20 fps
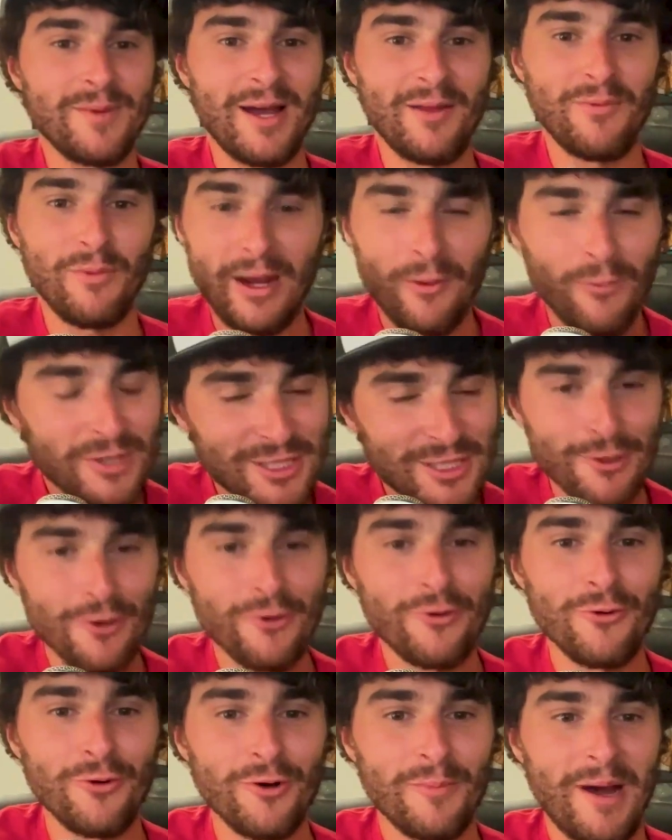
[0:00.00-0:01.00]
like what's so
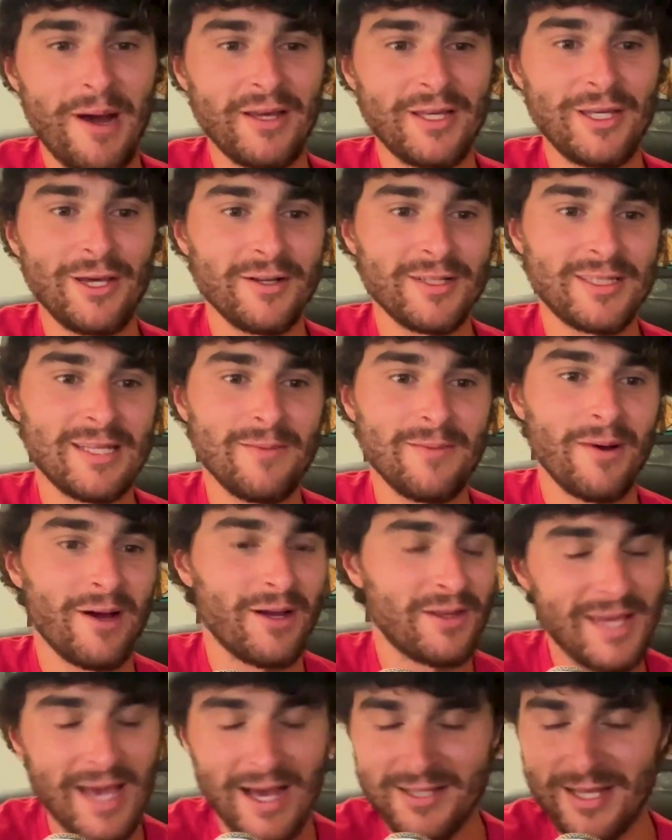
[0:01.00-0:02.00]
cool about young Simba,
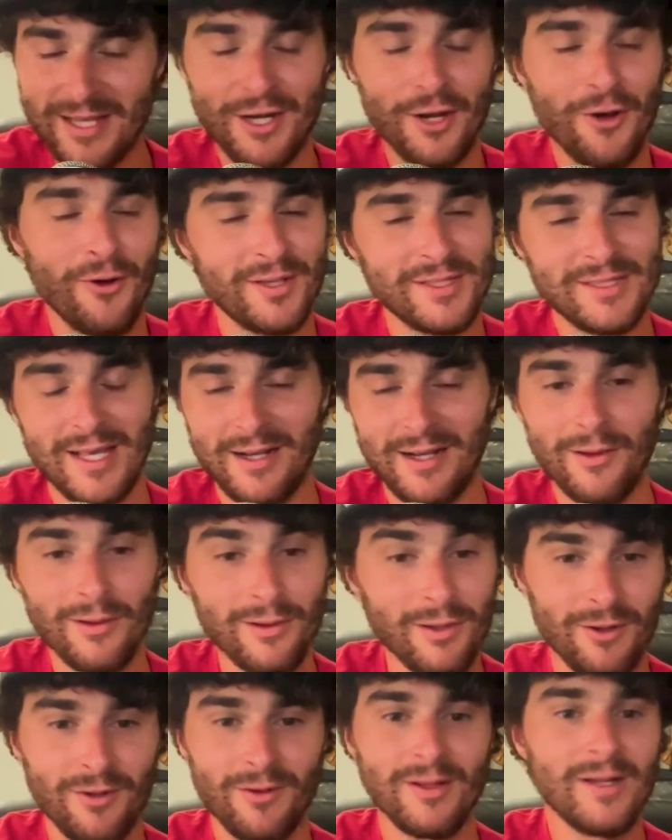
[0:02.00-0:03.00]
and yes, I know he's like a little,